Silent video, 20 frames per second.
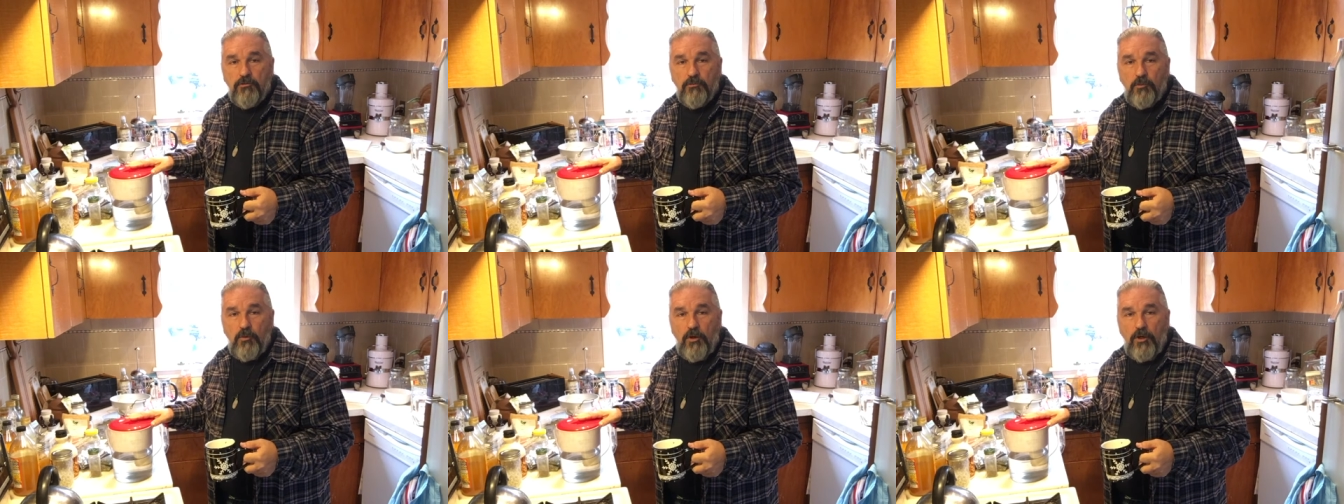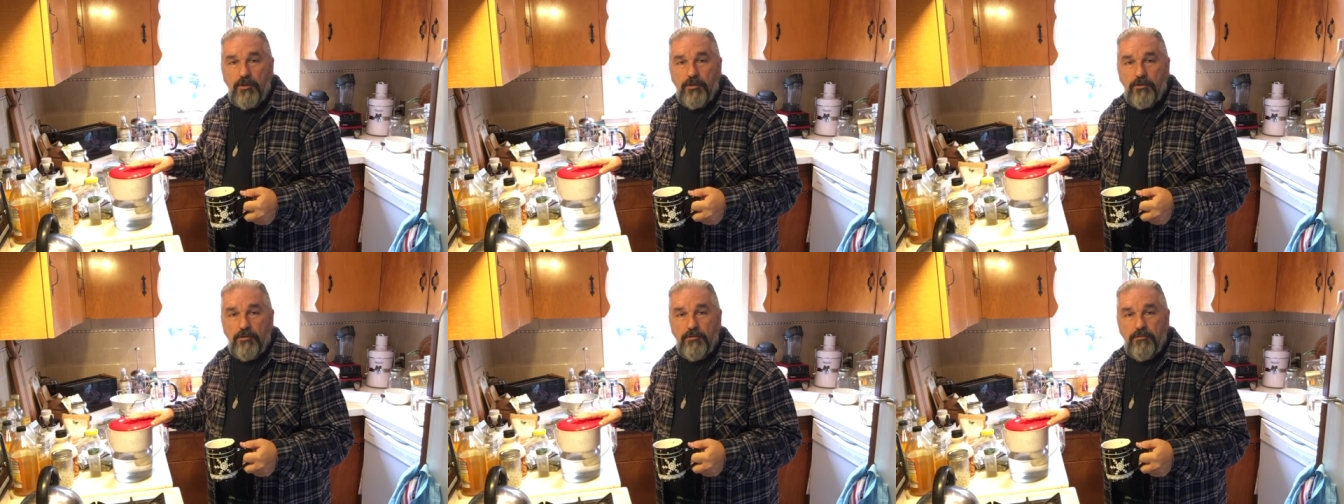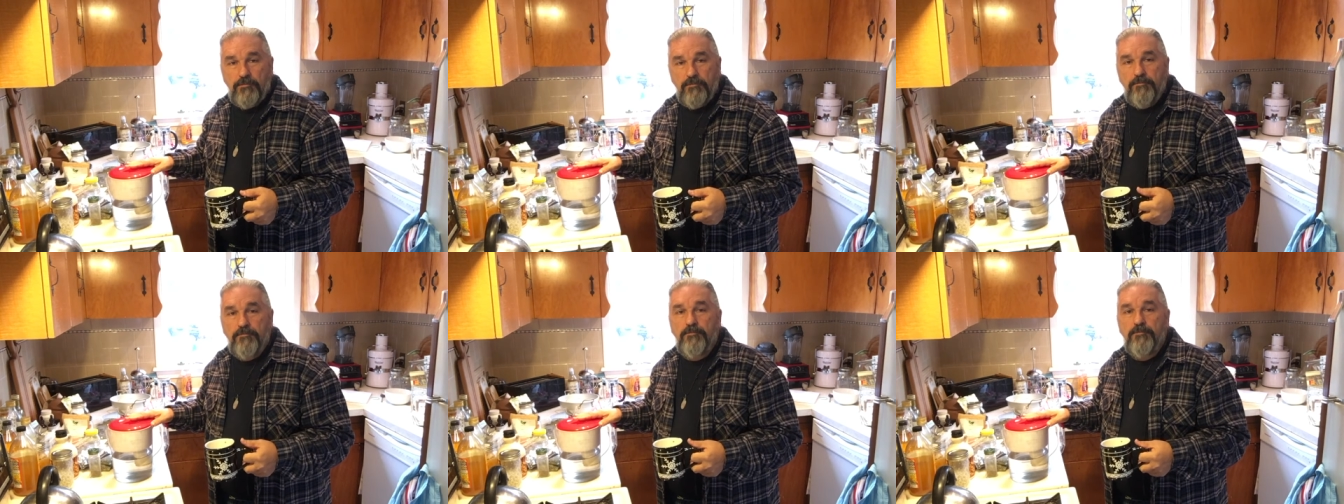of water,
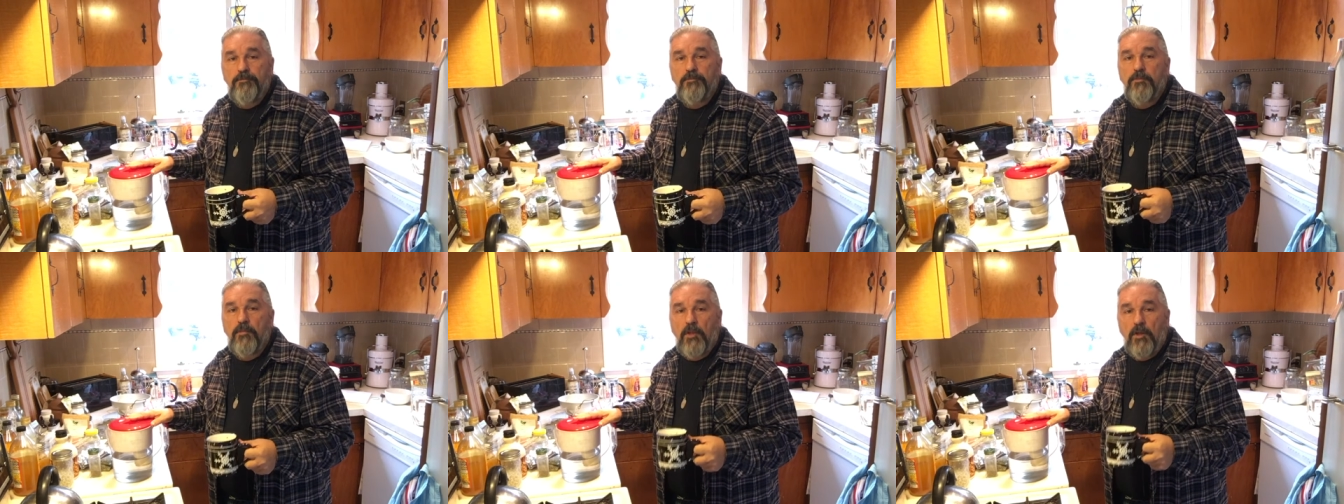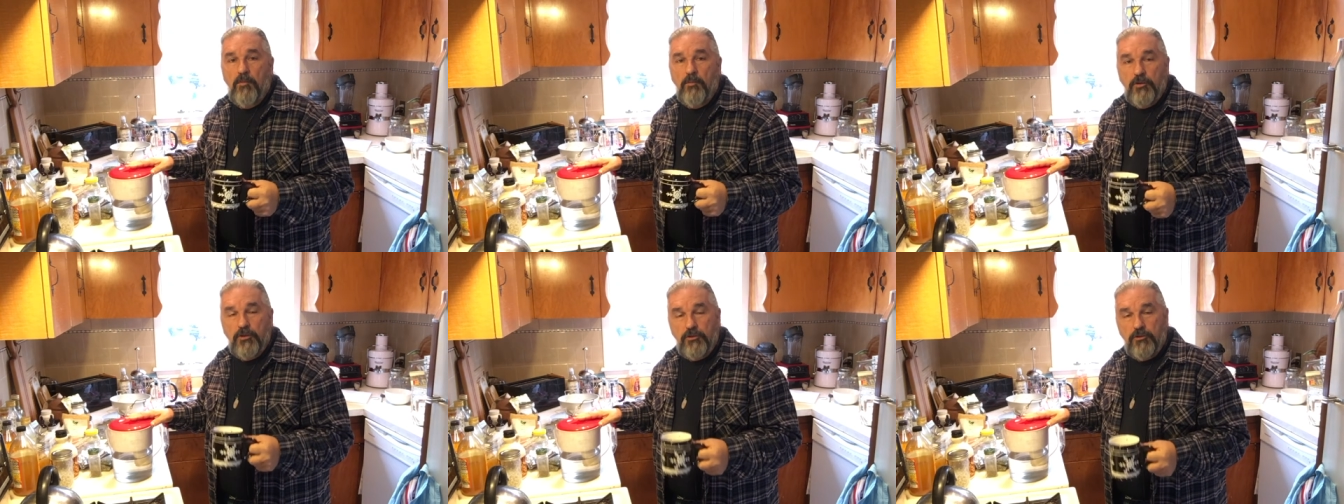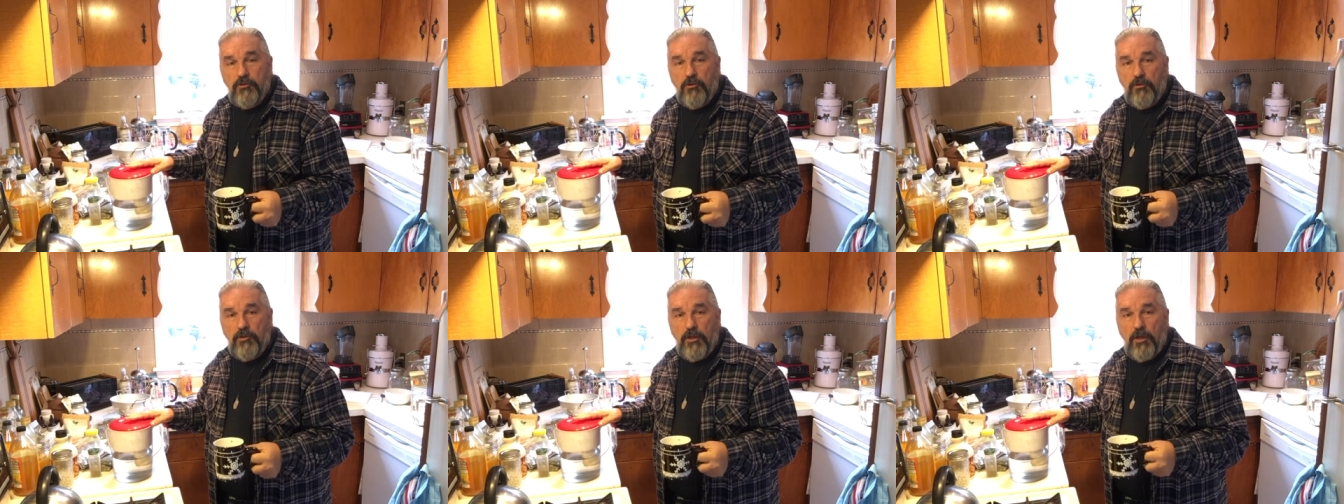I'm going to
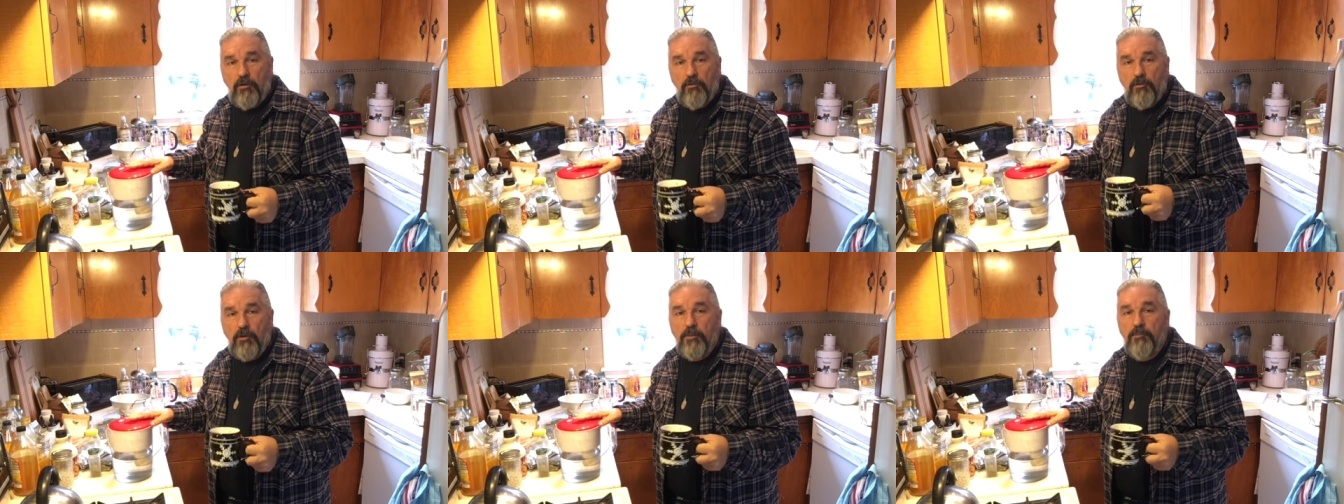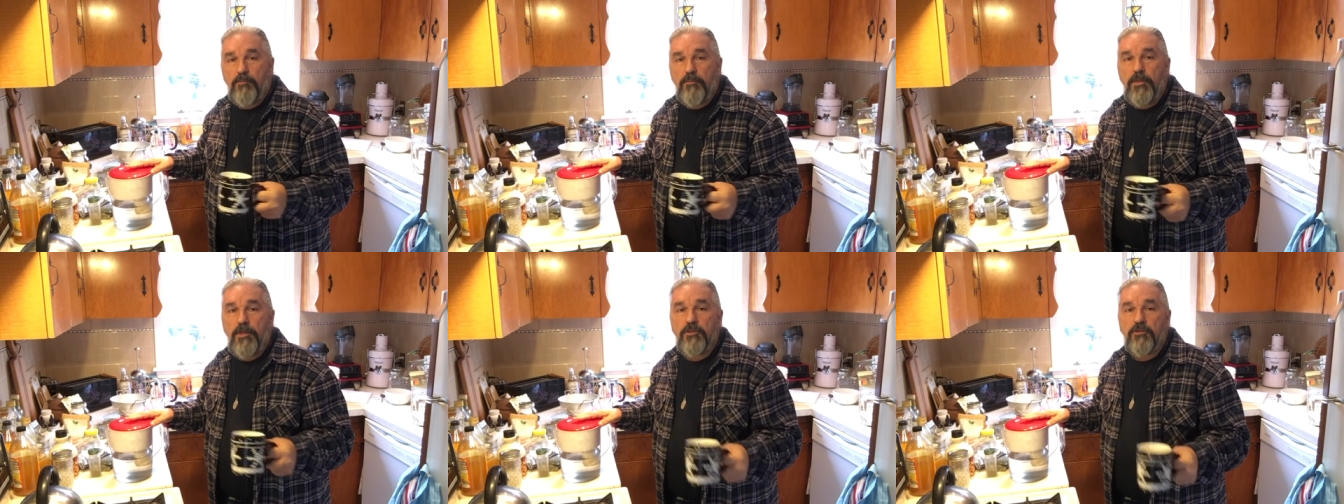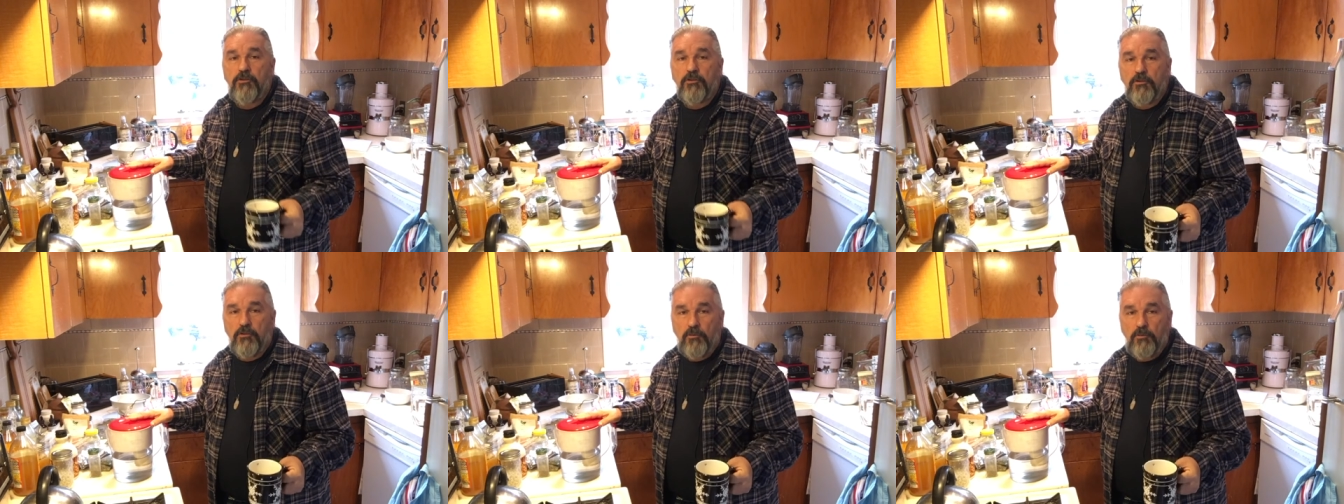show you how I
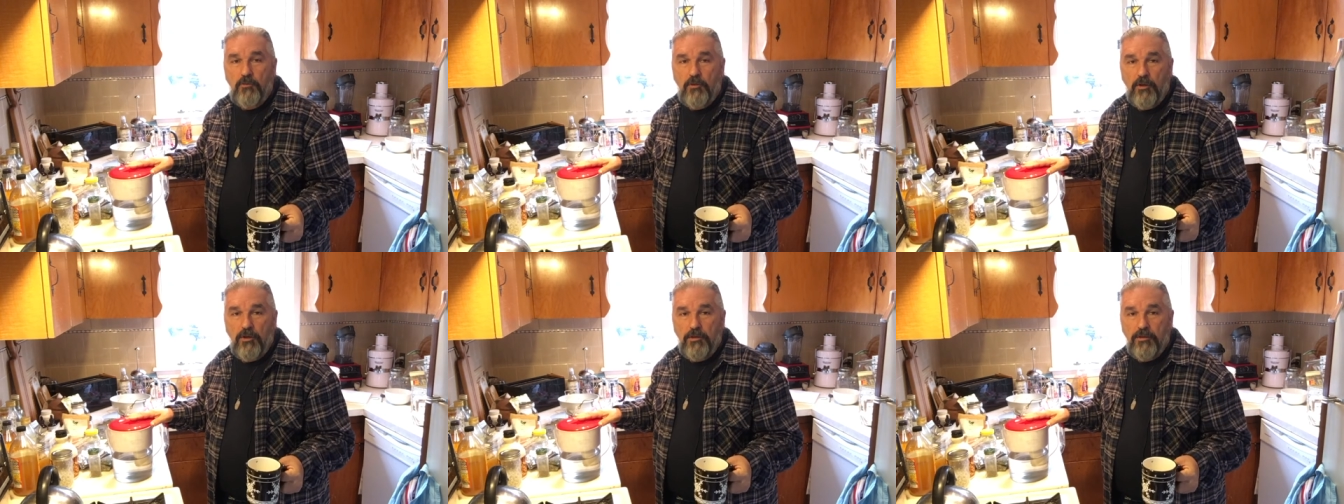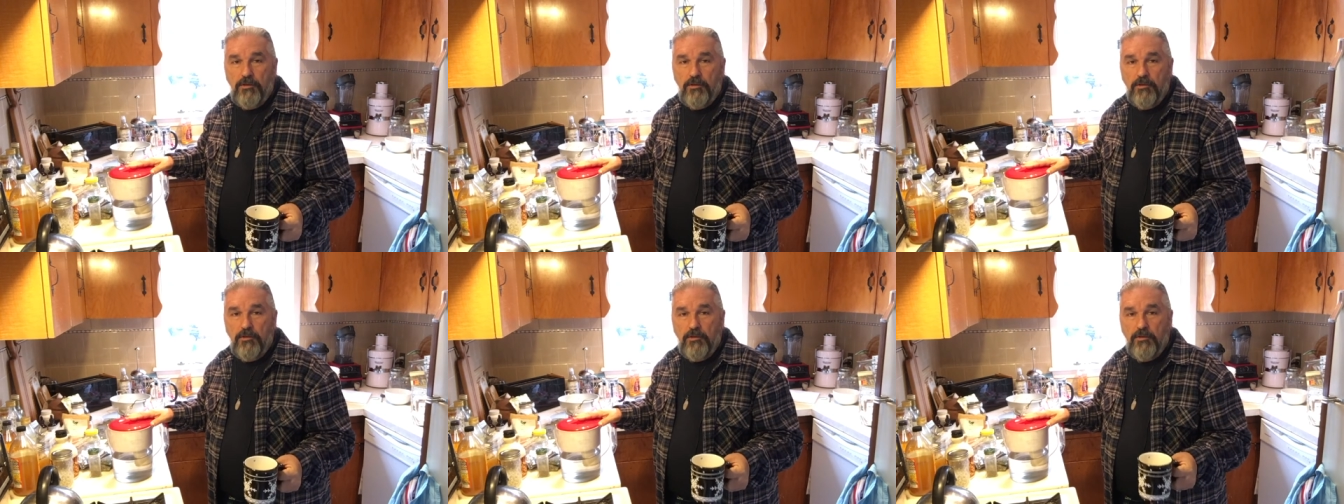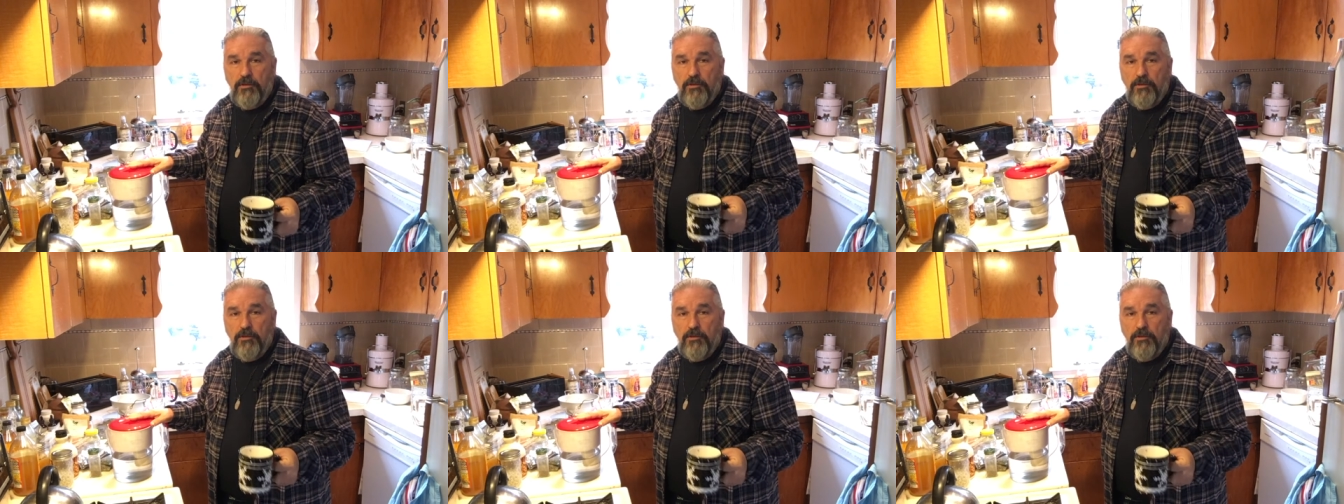measure the water